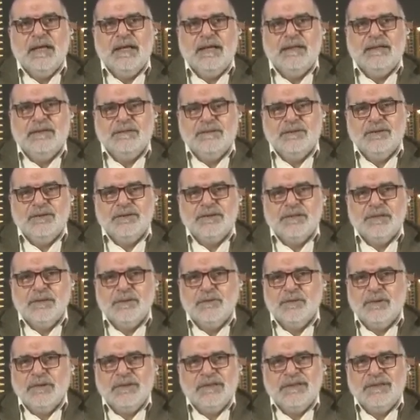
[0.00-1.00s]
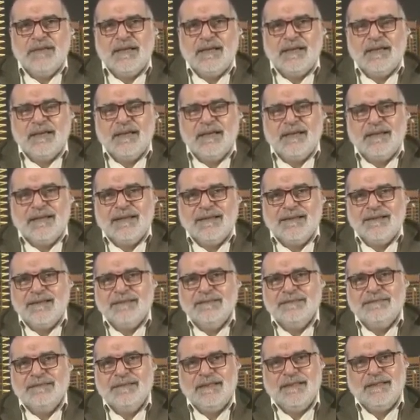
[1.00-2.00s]
and consequently they
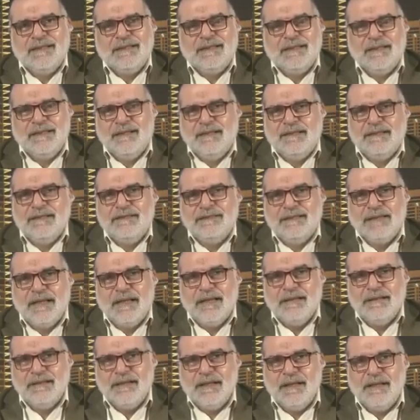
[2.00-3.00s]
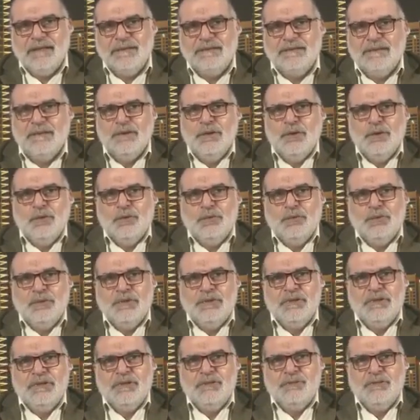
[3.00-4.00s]
cannot retaliate
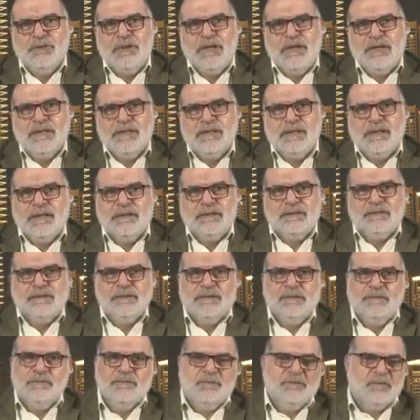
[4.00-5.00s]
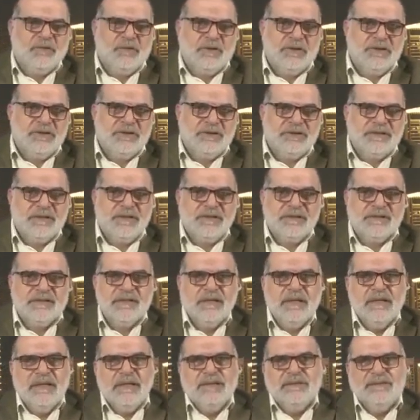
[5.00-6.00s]
with the way that, for
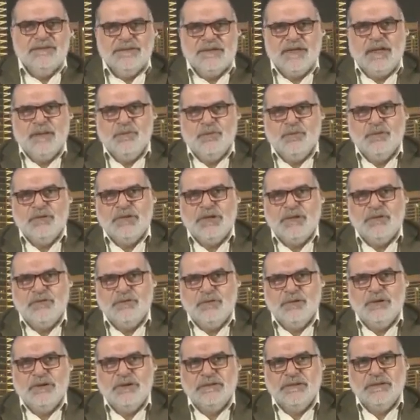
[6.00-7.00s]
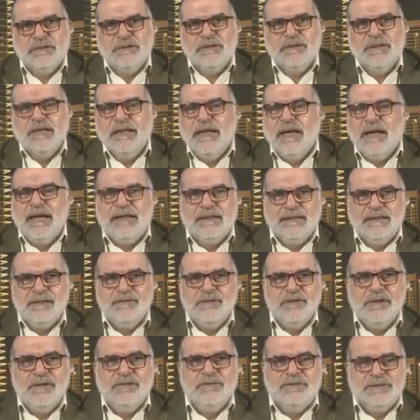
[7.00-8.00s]
instance, Trump would have wanted. And
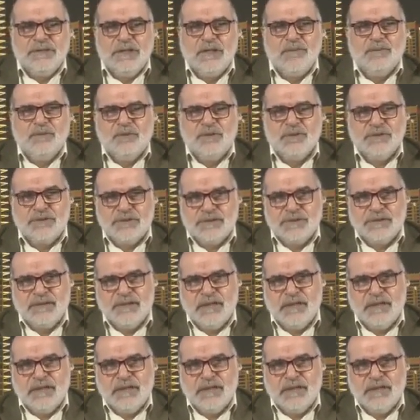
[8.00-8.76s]
even if Trump was